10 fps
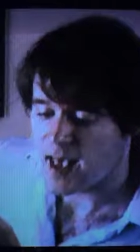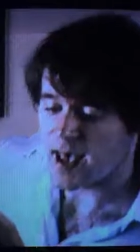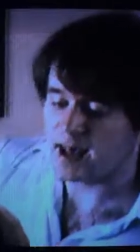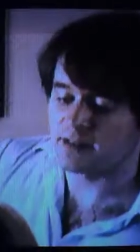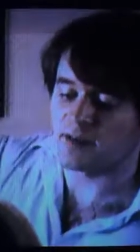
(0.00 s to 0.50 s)

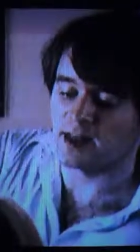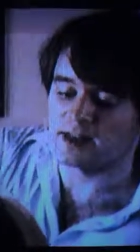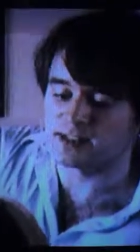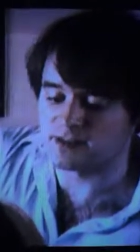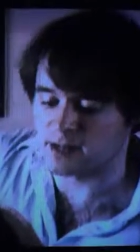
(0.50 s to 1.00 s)
And the
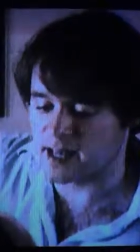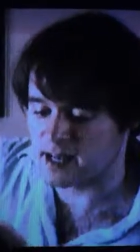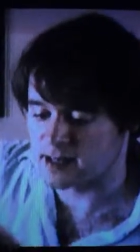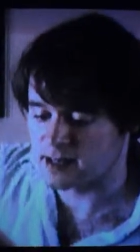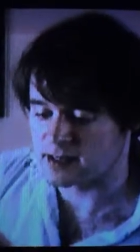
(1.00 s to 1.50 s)
violence of the
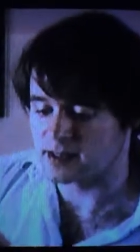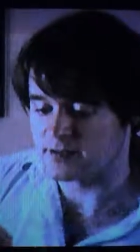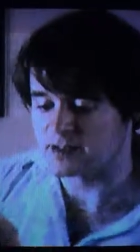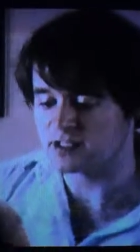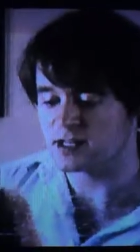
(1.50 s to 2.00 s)
land,
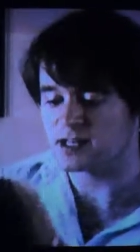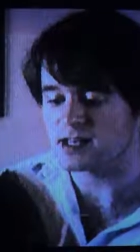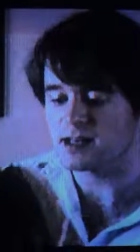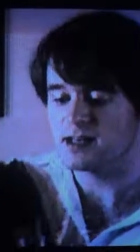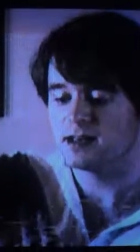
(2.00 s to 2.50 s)
the
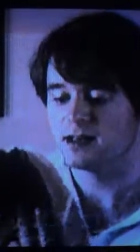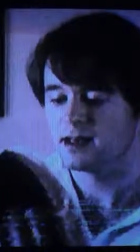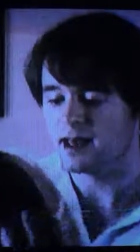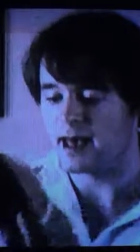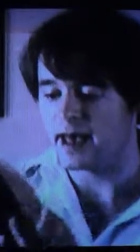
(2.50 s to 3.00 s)
city,
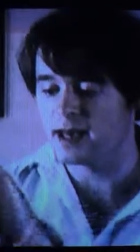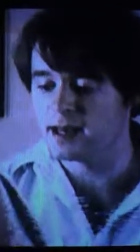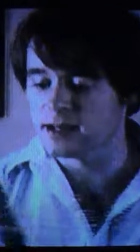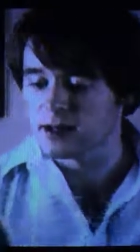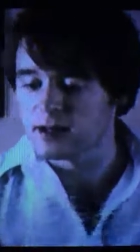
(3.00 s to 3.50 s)

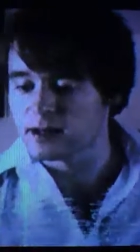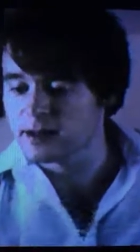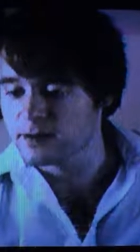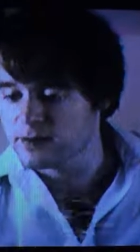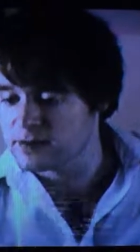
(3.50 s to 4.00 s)
and all
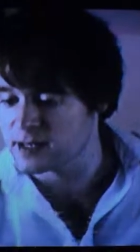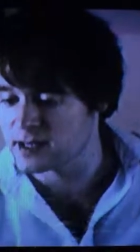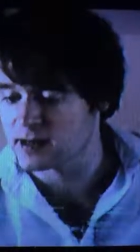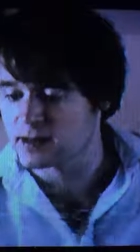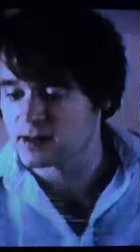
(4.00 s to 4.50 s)
of
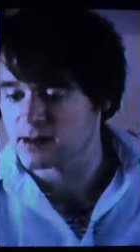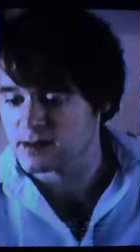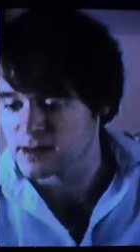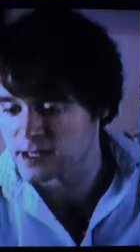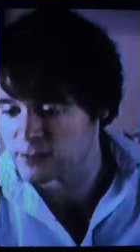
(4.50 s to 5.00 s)
their
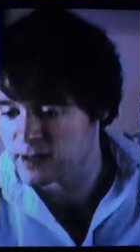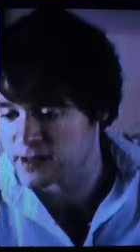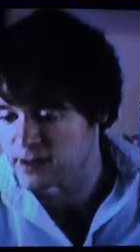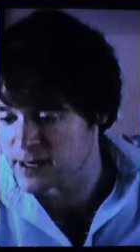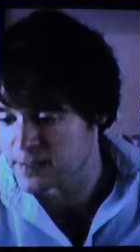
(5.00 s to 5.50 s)
that dwell
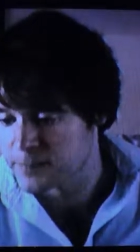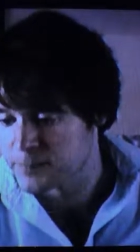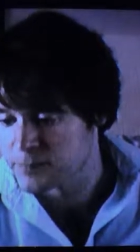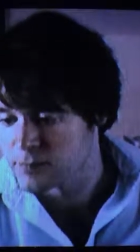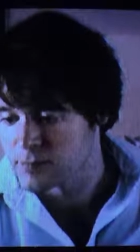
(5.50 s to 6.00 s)
therein.
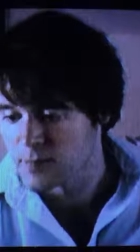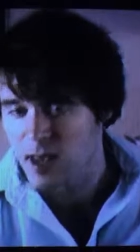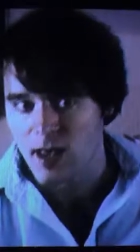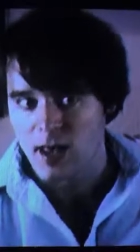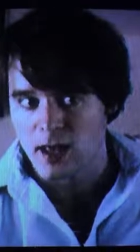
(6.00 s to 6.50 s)

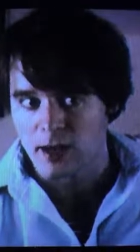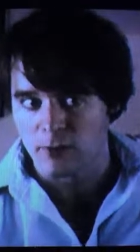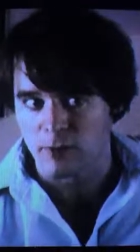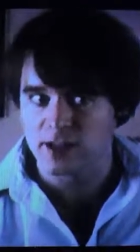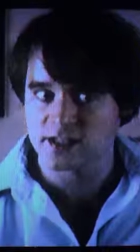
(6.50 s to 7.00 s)

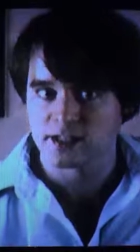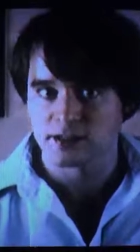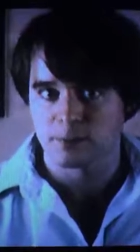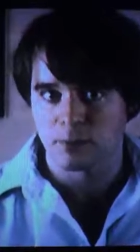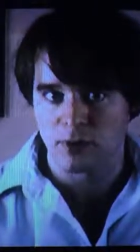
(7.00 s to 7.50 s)
What's
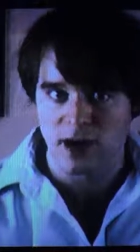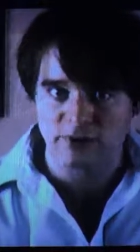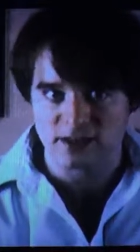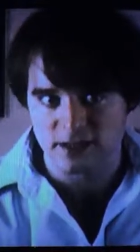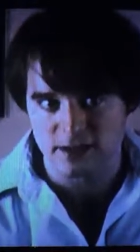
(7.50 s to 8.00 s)

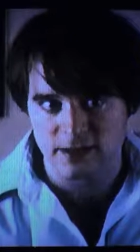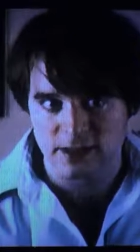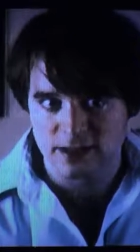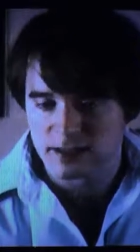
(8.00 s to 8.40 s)
profited this?